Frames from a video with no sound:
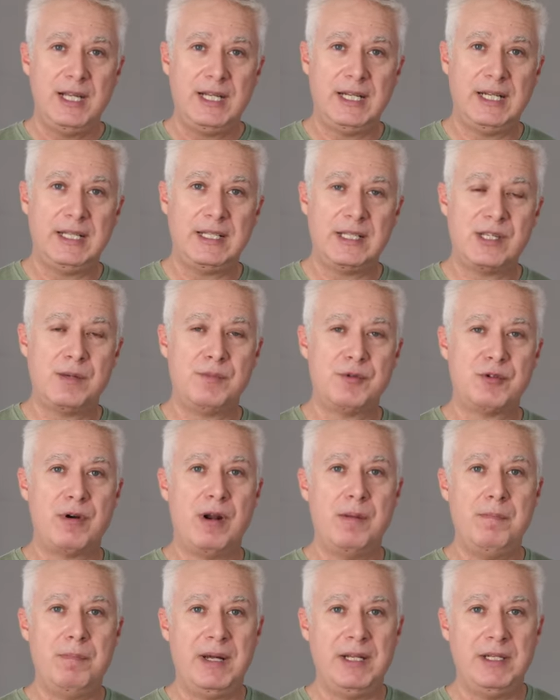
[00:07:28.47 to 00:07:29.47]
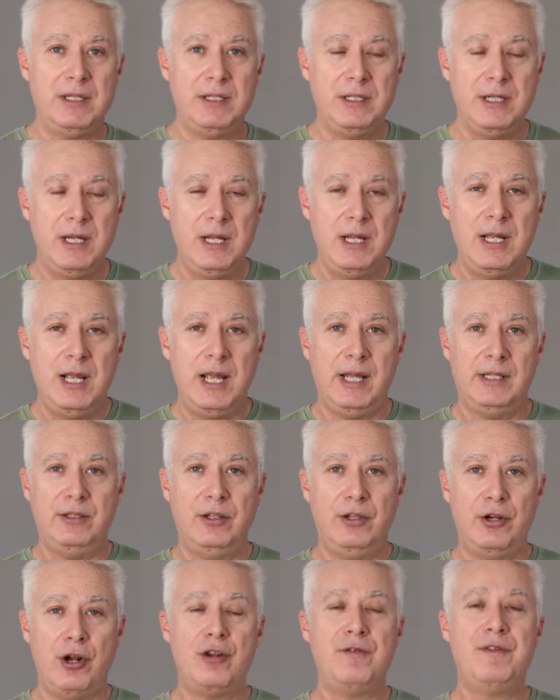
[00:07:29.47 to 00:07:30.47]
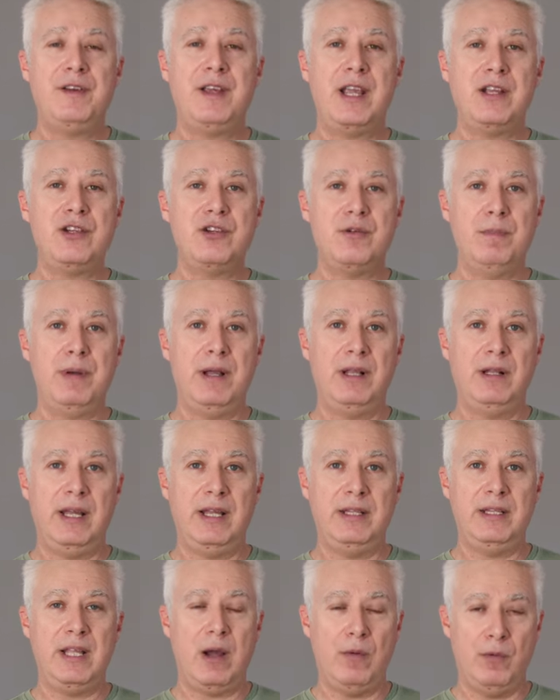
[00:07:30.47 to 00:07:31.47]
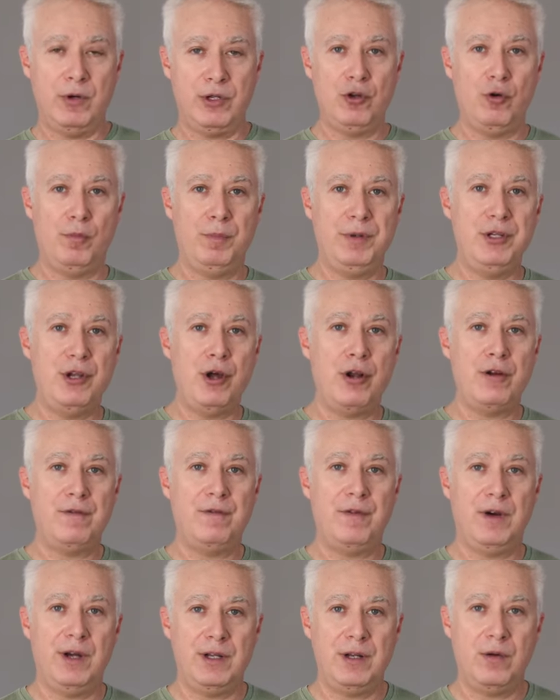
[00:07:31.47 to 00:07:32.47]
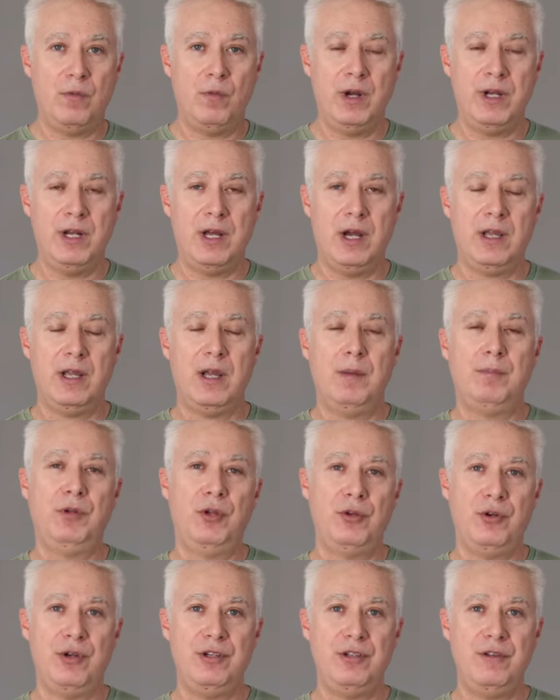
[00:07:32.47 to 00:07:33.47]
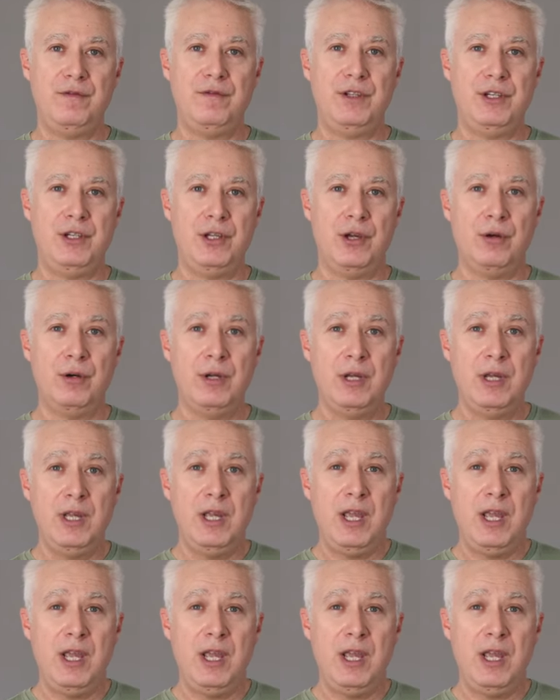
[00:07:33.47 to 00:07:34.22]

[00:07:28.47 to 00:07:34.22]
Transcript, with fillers: click the subscribe button and the notification bell and that way you'll be notified when I upload a new video.